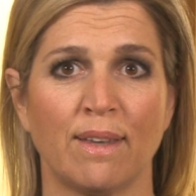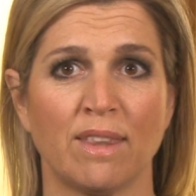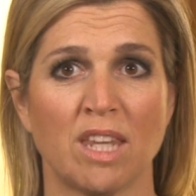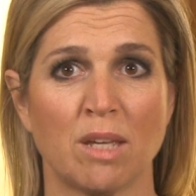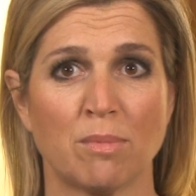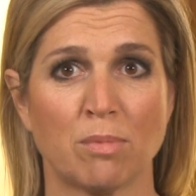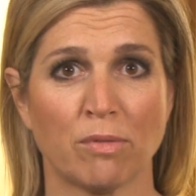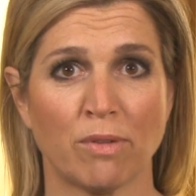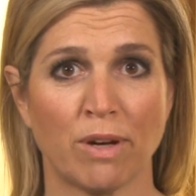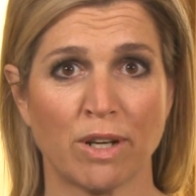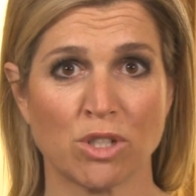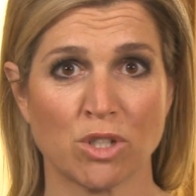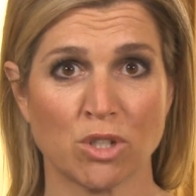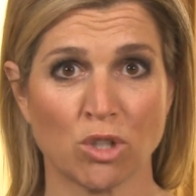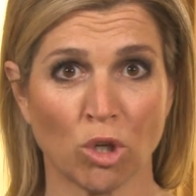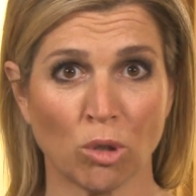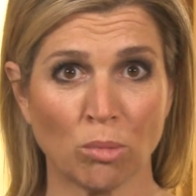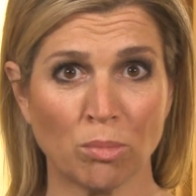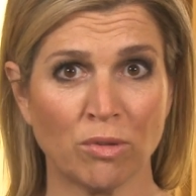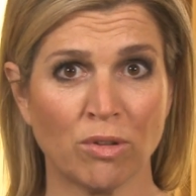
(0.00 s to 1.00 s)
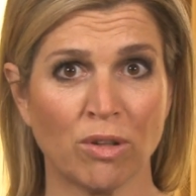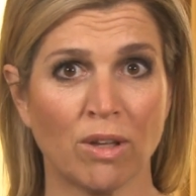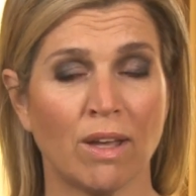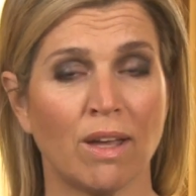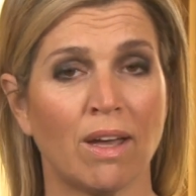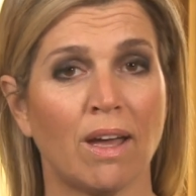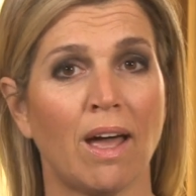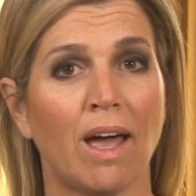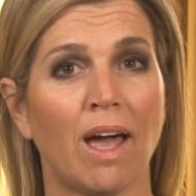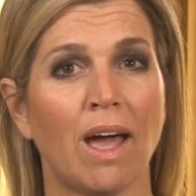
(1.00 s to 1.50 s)
They provide jobs
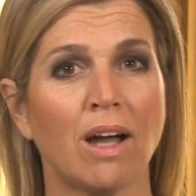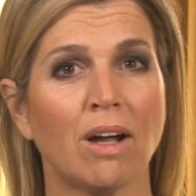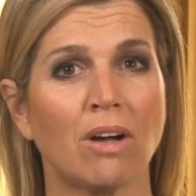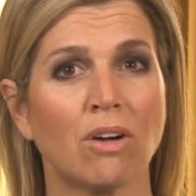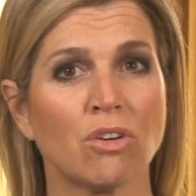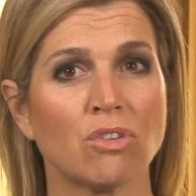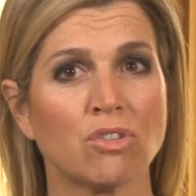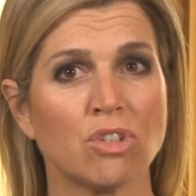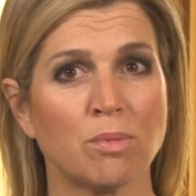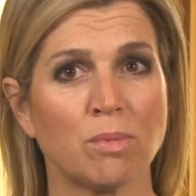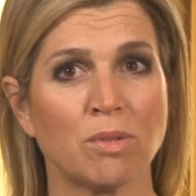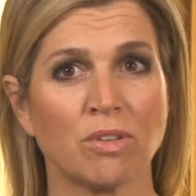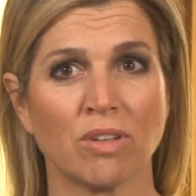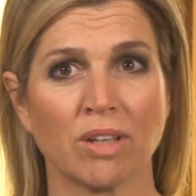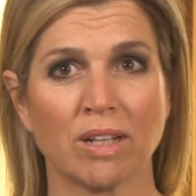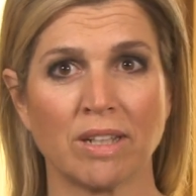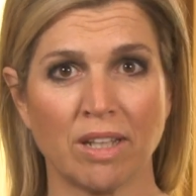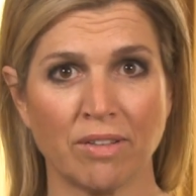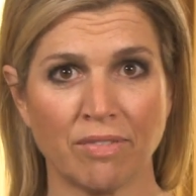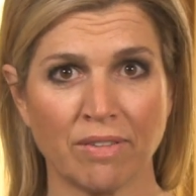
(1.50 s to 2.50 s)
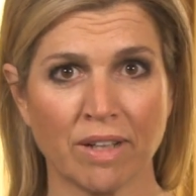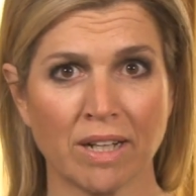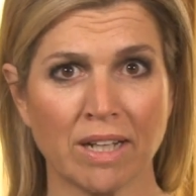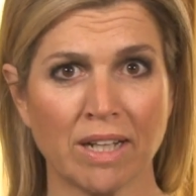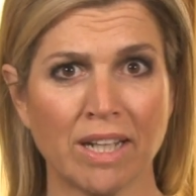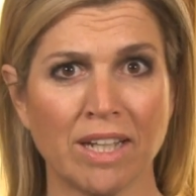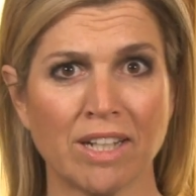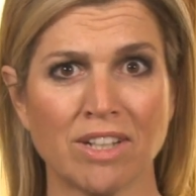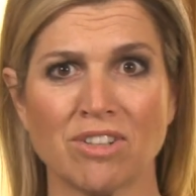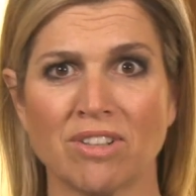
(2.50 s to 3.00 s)
and contribute
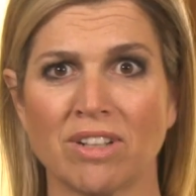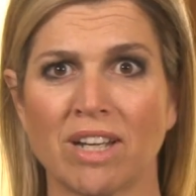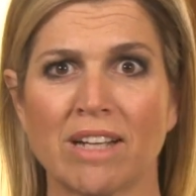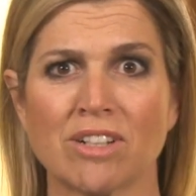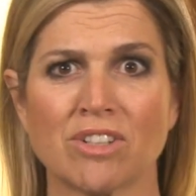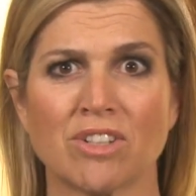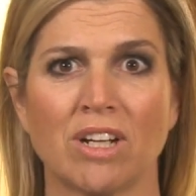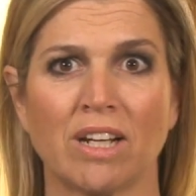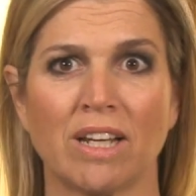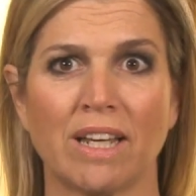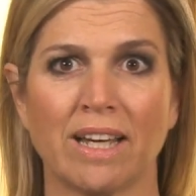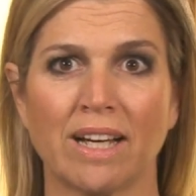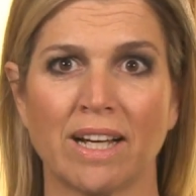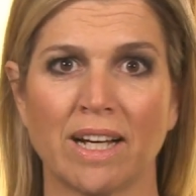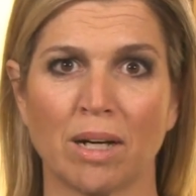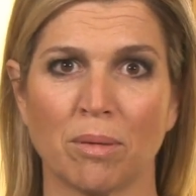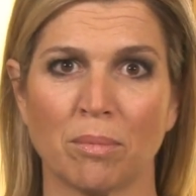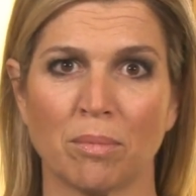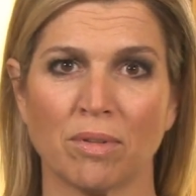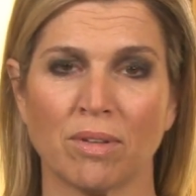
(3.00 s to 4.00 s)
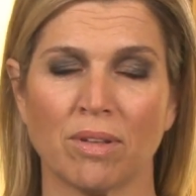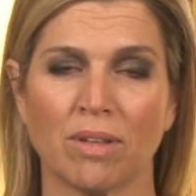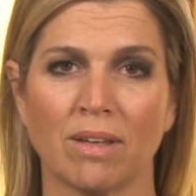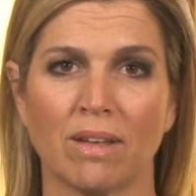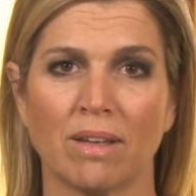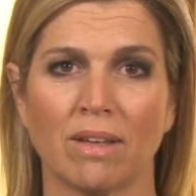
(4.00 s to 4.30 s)
significantly to national incomes.